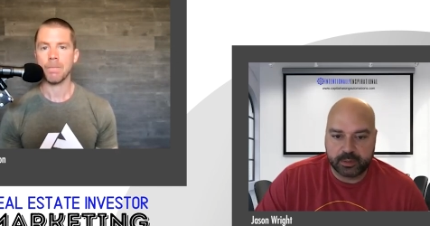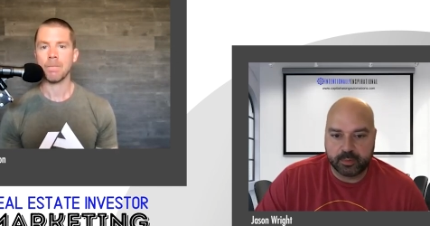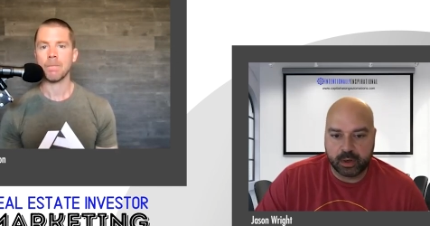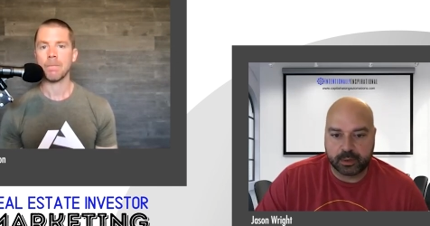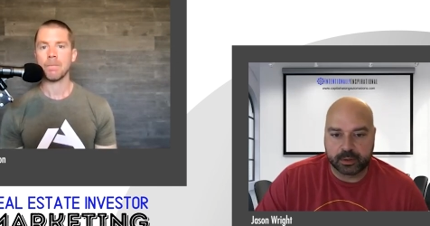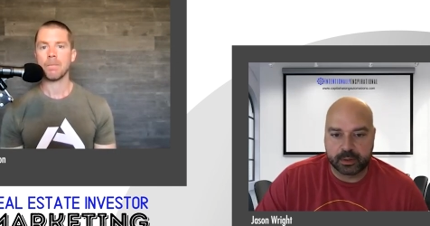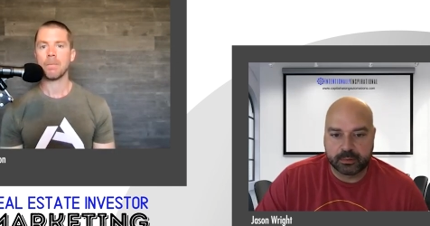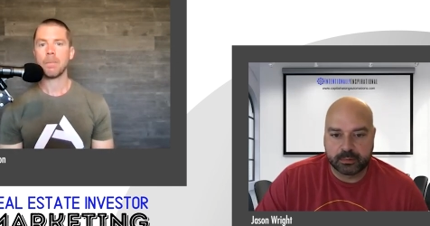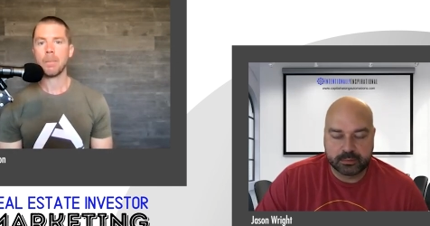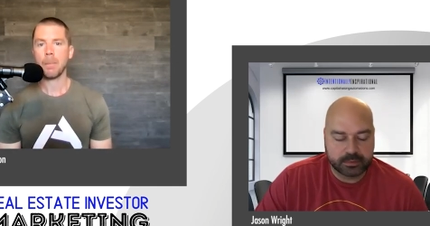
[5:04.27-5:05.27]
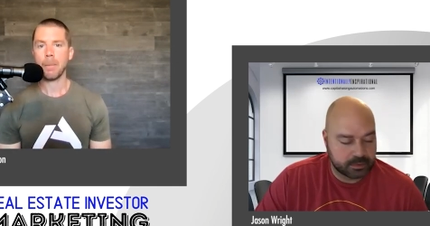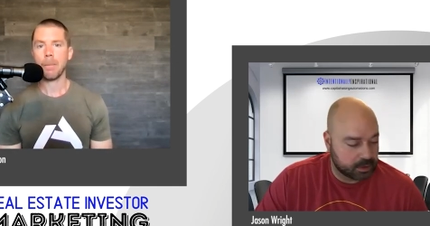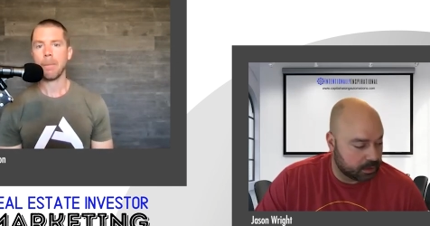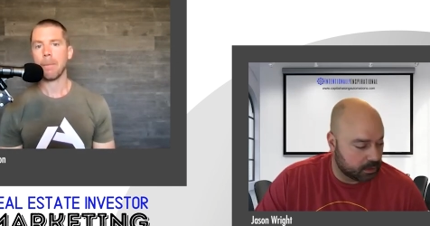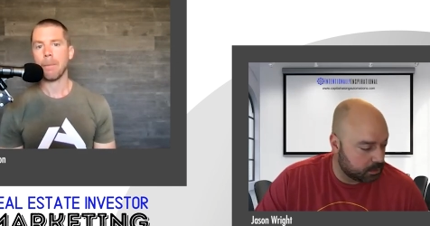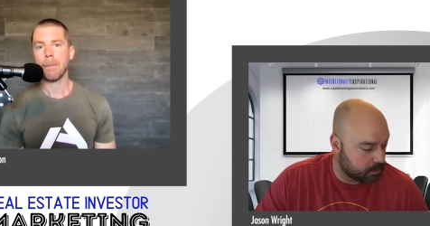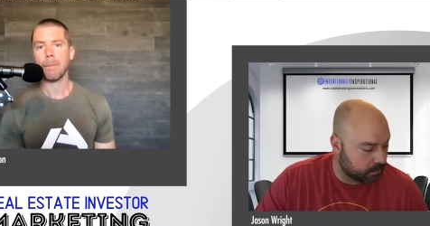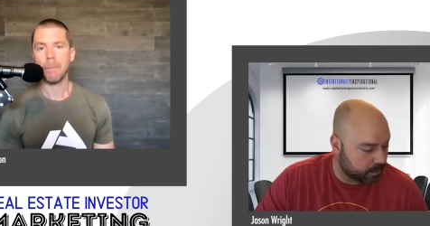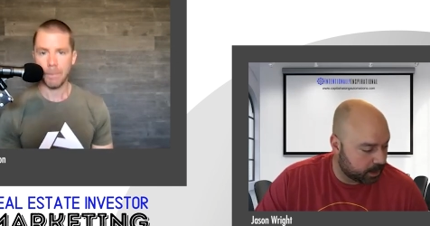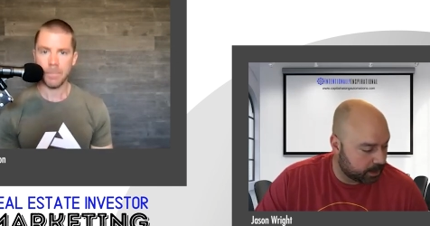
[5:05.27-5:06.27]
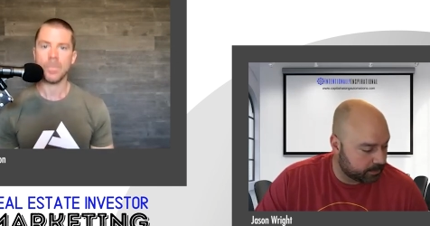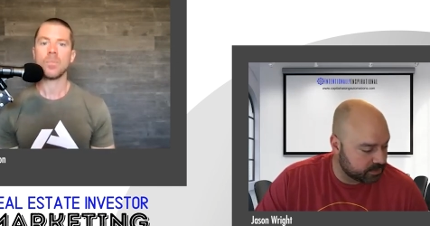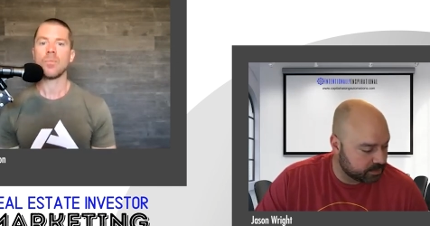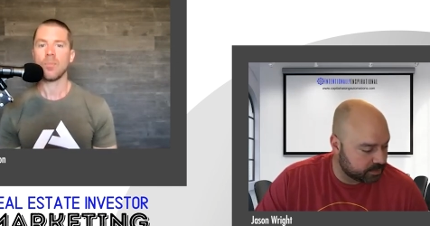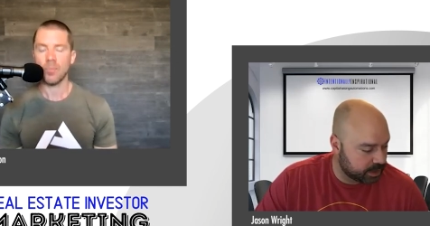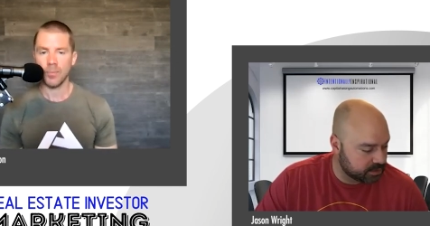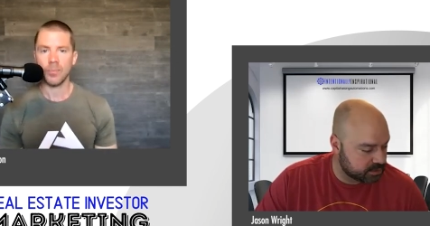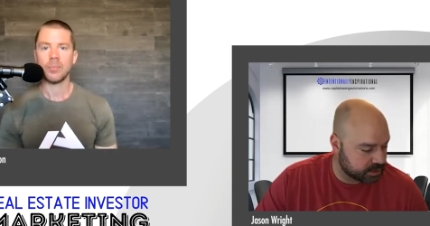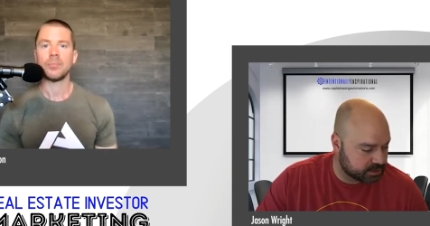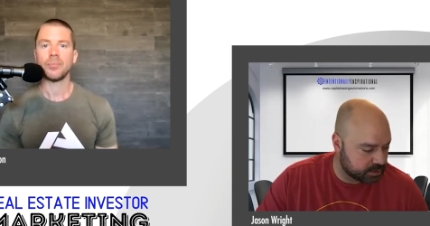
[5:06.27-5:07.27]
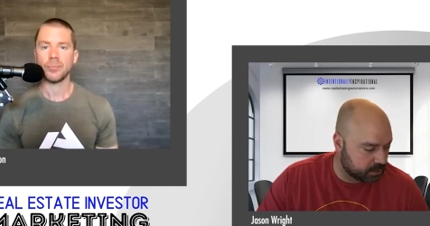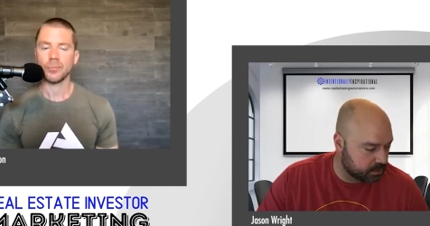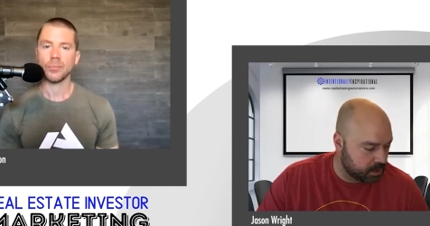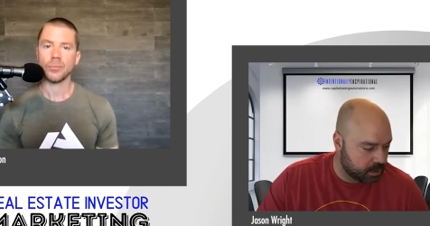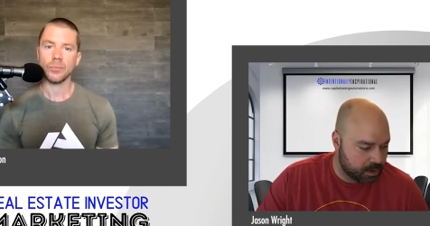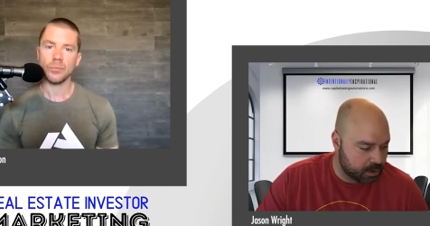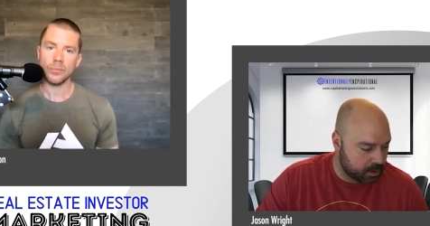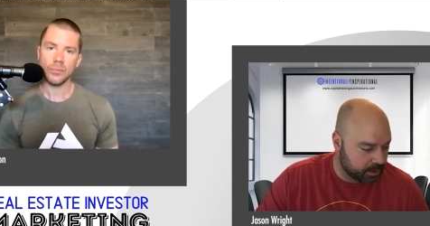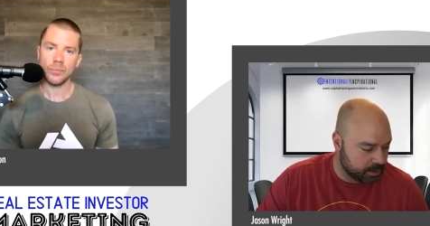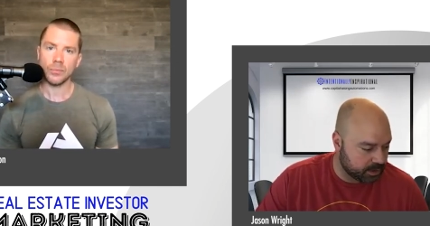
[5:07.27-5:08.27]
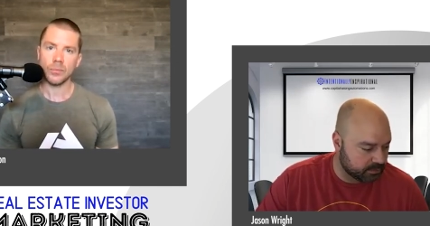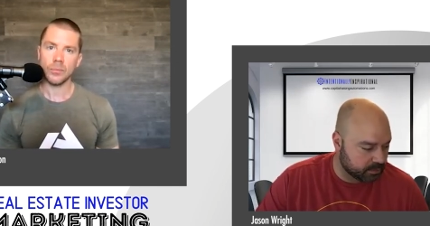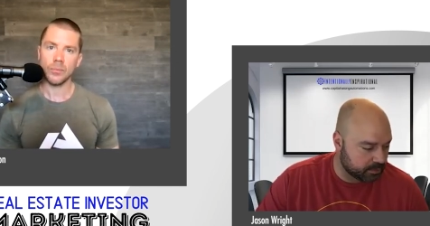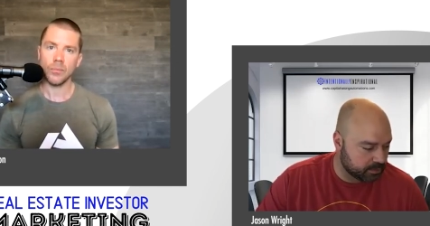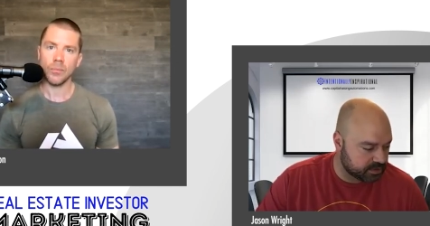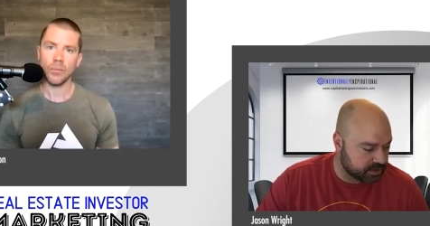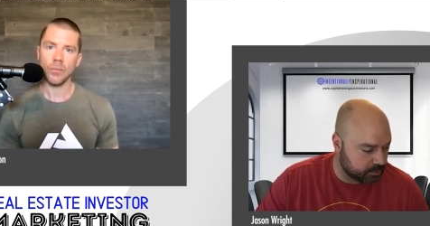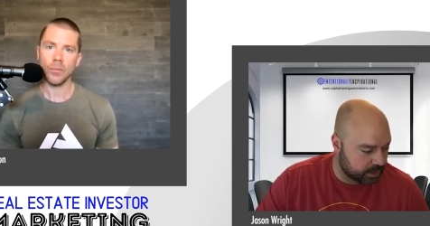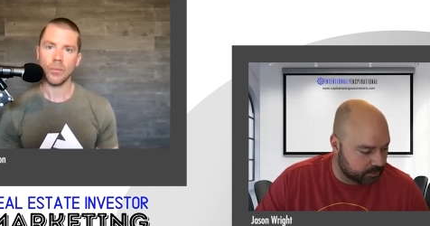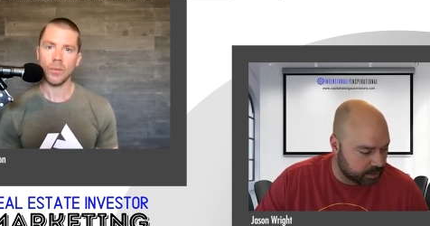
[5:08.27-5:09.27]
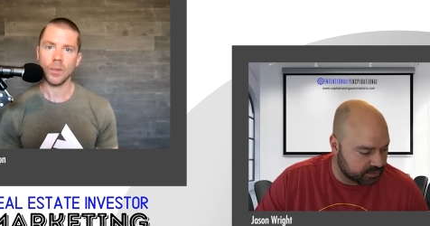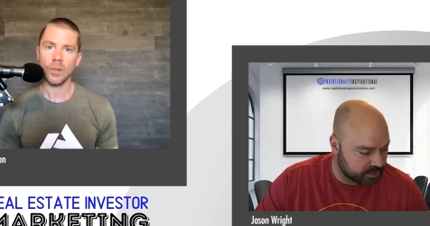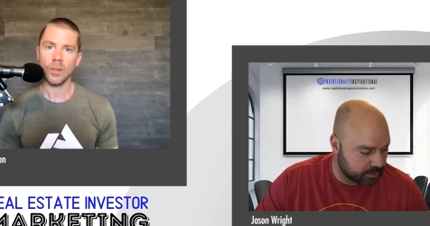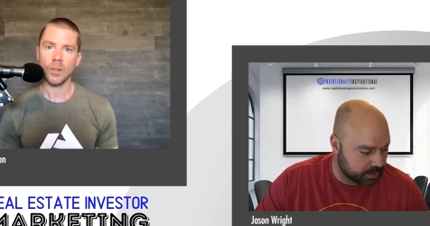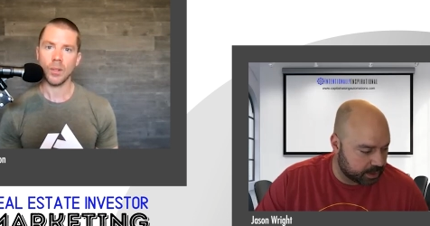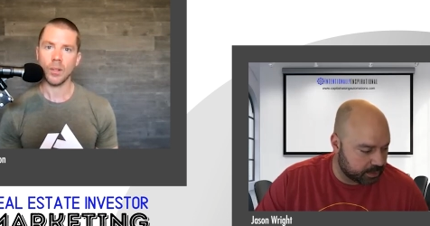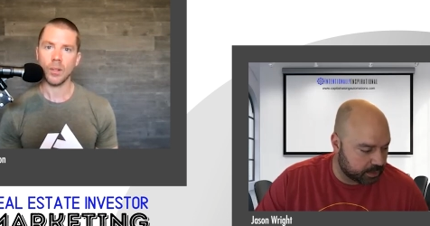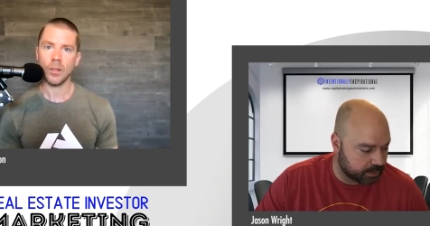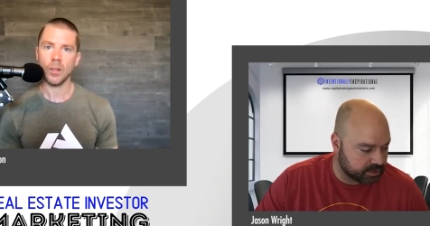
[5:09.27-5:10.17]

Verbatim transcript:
Speaker 1: and a marketer. So this will be interesting. So you can run with this any way you want to, man.